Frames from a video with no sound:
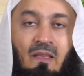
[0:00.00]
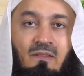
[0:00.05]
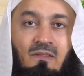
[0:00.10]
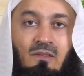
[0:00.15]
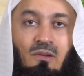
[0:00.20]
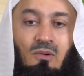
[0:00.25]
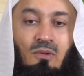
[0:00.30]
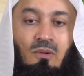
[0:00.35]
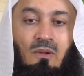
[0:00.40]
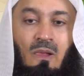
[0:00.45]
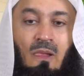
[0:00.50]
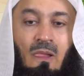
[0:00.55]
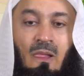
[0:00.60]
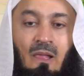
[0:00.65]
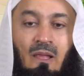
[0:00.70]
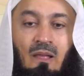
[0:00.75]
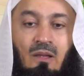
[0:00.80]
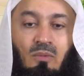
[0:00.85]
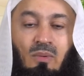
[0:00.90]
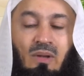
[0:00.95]
So,
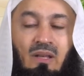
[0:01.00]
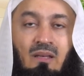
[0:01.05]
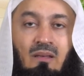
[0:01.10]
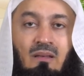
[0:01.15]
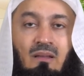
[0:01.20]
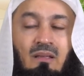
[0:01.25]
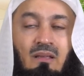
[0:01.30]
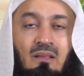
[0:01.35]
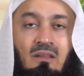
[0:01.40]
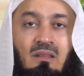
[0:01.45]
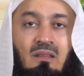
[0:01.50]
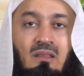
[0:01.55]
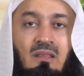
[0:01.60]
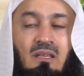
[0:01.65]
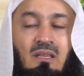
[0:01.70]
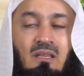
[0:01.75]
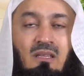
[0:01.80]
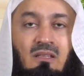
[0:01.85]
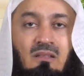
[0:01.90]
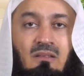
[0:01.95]
when
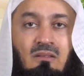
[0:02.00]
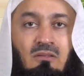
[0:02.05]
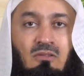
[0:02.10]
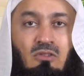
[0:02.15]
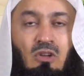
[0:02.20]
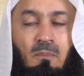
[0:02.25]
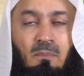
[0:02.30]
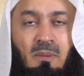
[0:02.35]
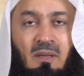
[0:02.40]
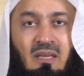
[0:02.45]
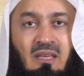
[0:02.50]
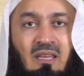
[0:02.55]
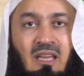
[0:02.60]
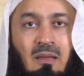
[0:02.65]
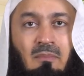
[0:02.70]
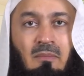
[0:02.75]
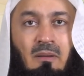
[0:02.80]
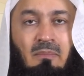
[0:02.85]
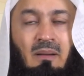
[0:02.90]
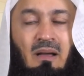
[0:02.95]
the topic
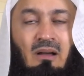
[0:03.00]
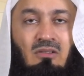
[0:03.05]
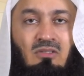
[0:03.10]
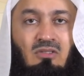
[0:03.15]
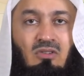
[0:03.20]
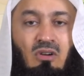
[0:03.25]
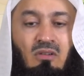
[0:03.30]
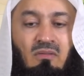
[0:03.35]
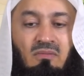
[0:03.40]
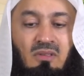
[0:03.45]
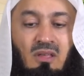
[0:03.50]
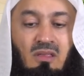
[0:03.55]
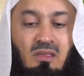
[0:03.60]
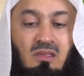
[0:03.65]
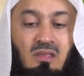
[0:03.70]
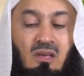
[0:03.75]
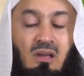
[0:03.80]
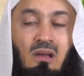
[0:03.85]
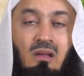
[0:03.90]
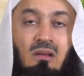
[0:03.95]
came about of the
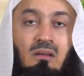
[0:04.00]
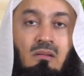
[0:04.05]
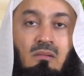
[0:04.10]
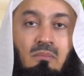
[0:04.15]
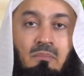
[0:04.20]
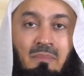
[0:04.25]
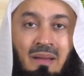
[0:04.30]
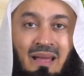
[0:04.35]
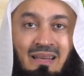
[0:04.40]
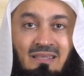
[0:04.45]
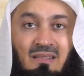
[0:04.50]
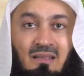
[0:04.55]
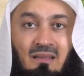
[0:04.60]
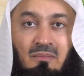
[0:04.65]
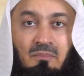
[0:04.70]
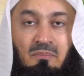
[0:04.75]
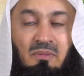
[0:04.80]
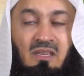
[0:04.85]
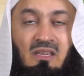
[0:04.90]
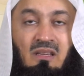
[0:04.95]
third
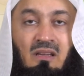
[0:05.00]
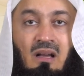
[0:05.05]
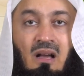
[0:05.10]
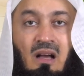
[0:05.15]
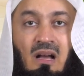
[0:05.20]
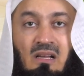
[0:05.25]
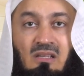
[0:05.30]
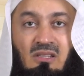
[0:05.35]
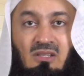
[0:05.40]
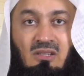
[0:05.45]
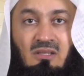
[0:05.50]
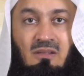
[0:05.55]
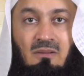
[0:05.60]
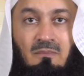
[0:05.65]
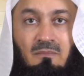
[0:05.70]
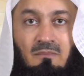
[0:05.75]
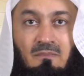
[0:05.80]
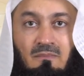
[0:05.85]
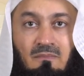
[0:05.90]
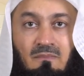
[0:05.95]
matter being asked,
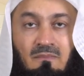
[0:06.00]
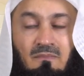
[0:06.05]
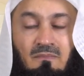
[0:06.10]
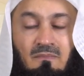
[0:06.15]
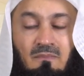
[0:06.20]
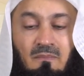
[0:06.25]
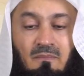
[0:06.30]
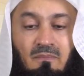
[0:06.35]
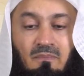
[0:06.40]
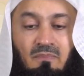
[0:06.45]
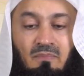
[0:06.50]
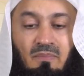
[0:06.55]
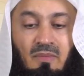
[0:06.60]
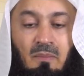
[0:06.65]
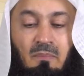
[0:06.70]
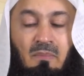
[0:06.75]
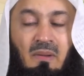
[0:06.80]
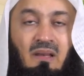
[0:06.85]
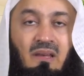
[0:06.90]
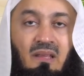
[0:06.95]

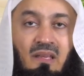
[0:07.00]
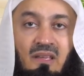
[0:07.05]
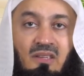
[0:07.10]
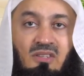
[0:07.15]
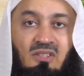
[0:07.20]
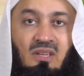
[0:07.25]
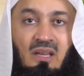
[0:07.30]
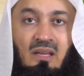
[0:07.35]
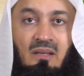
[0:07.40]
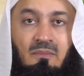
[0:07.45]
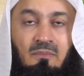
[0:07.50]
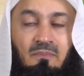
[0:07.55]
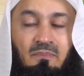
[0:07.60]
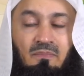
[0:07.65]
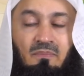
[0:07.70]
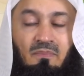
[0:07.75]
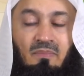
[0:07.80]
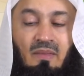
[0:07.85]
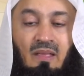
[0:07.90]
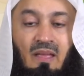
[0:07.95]
Mal Ihsan,
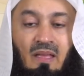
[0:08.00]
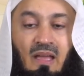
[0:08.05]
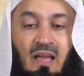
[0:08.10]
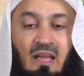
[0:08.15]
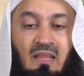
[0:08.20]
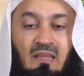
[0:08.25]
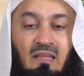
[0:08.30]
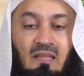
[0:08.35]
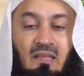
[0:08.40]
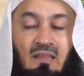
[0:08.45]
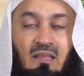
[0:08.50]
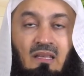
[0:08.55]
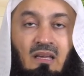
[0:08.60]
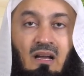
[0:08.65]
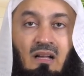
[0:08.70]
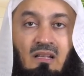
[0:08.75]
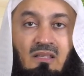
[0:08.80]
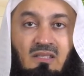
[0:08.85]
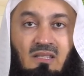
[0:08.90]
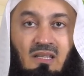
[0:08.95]
and the
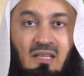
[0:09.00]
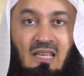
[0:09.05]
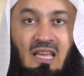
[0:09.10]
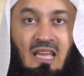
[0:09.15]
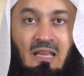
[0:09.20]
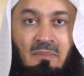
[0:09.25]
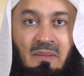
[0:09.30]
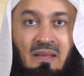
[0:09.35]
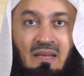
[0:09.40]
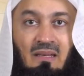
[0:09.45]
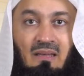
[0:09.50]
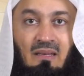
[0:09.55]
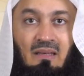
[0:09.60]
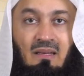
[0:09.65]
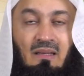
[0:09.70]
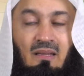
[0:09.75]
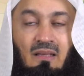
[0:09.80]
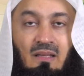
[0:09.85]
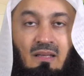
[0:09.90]
answer came in,